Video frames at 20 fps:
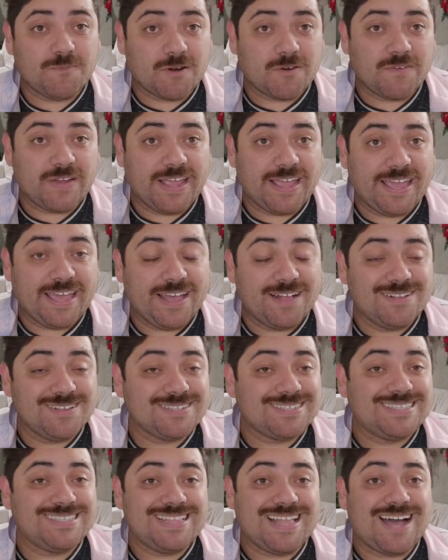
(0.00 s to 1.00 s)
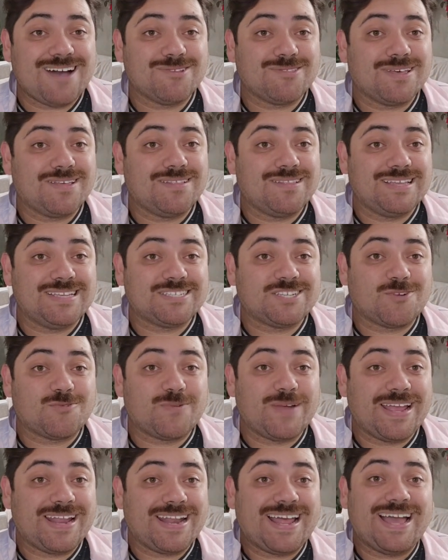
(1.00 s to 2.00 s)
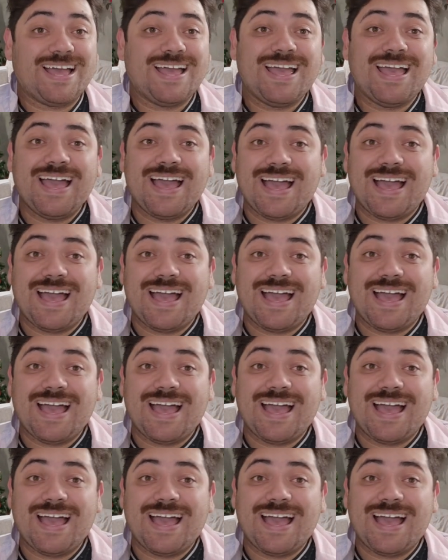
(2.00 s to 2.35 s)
Beverly Hills now that Lisa Rinna